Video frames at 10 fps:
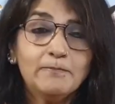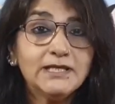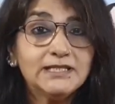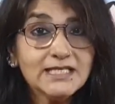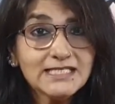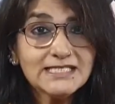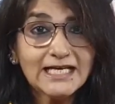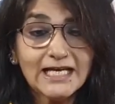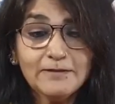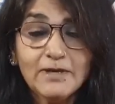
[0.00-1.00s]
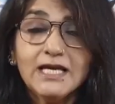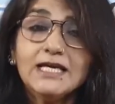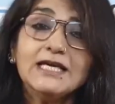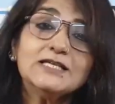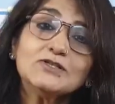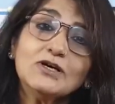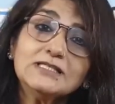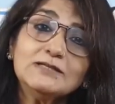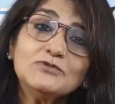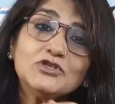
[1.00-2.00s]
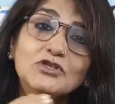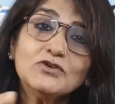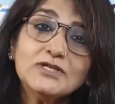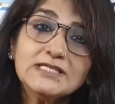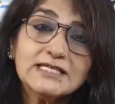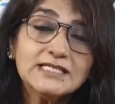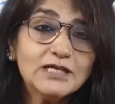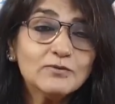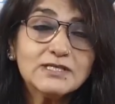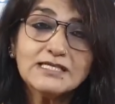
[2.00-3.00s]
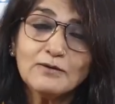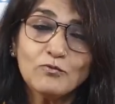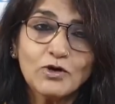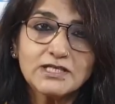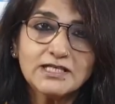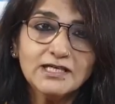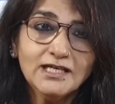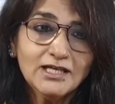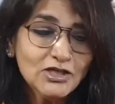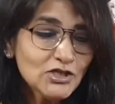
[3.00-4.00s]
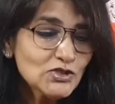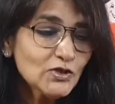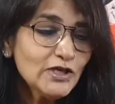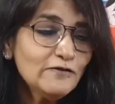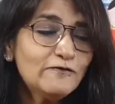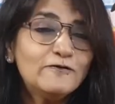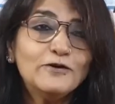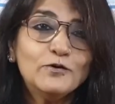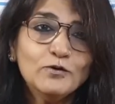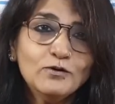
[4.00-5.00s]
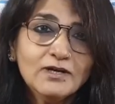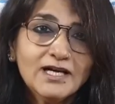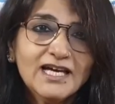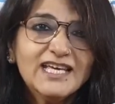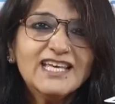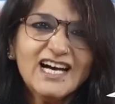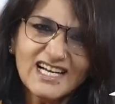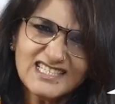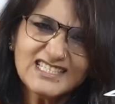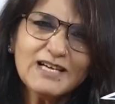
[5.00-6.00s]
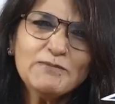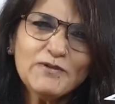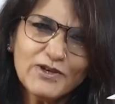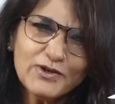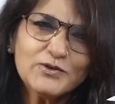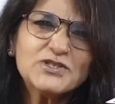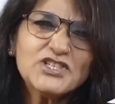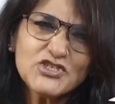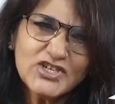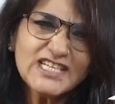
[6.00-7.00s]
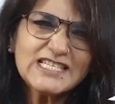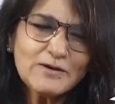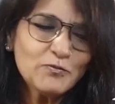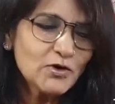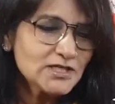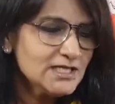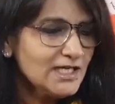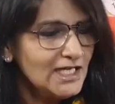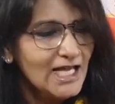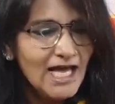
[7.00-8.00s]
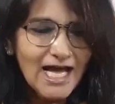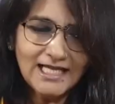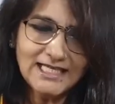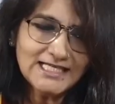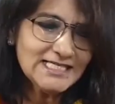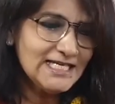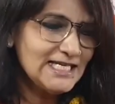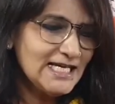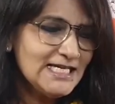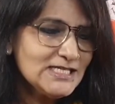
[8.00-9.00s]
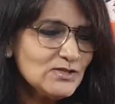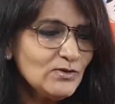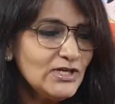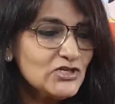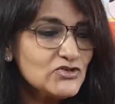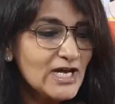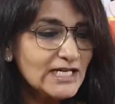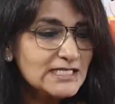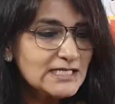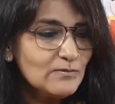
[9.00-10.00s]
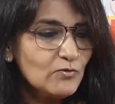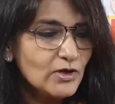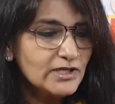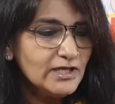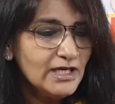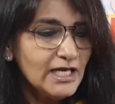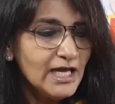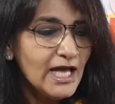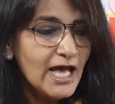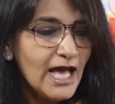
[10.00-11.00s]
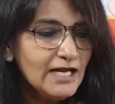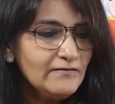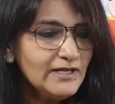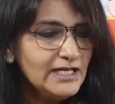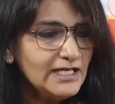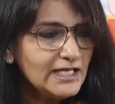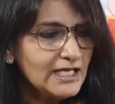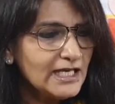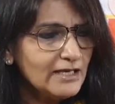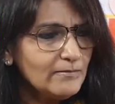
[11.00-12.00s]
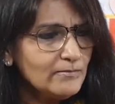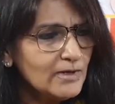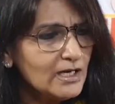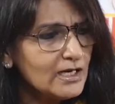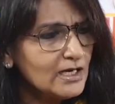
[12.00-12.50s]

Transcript: But this time he saw some children sitting with some water. So he flew, he asked them if he could drink some water and they said yes. So he drank some water, and when he came